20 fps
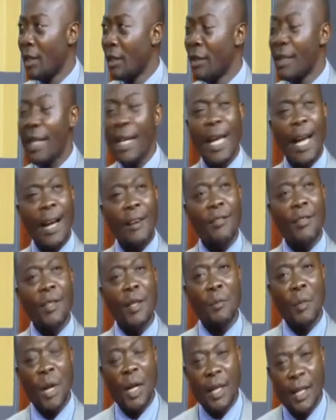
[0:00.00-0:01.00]
They have the
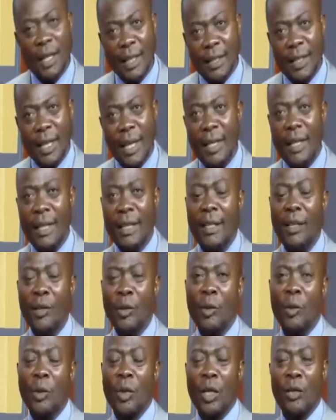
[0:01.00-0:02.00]
mandate under the
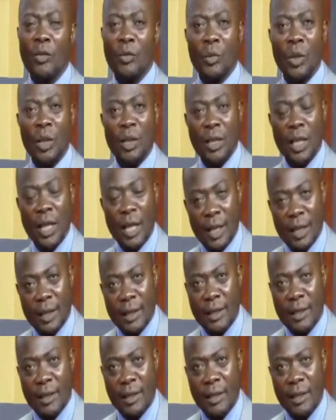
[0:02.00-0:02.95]
Local Government Act.